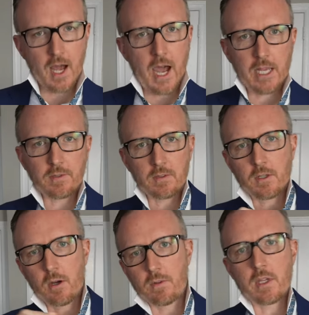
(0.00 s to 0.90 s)
I used to
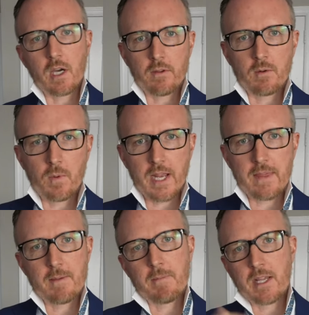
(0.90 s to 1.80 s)
go the other way
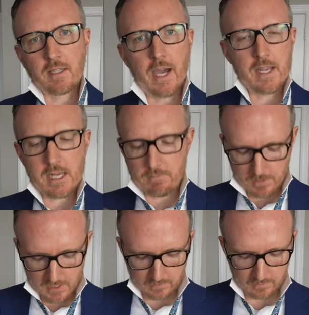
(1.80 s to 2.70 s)
and then my tie again would
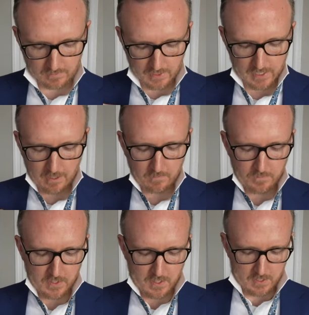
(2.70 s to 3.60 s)
be inside out.